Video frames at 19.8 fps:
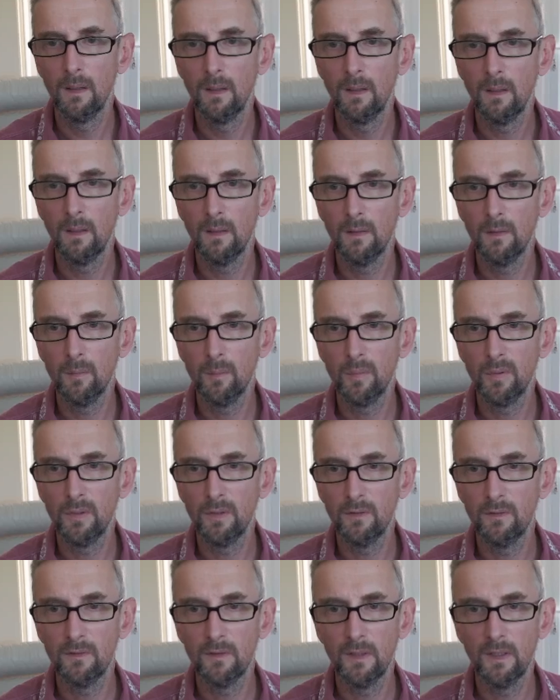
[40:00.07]
Load
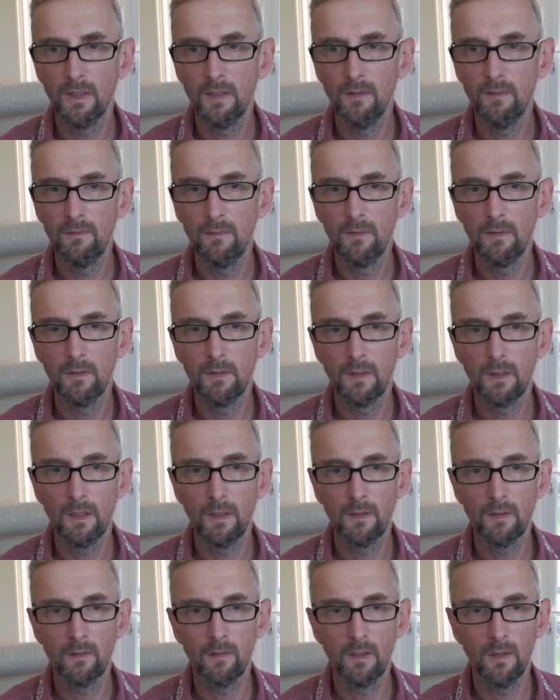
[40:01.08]
pre-saved. Click
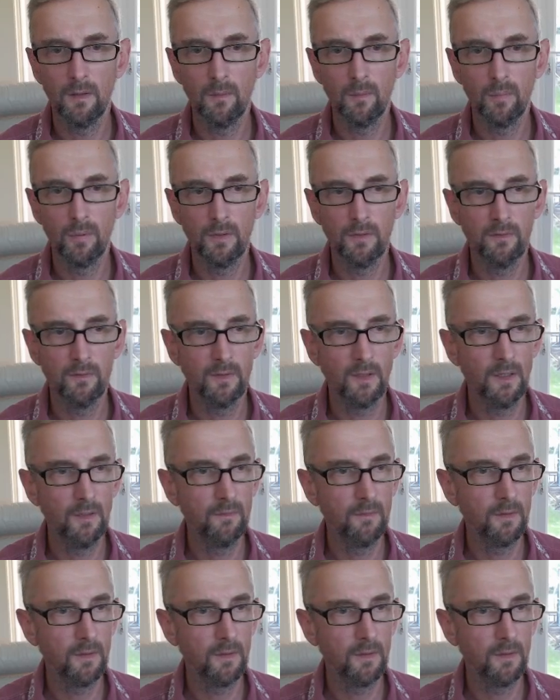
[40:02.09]
on load pre-saved.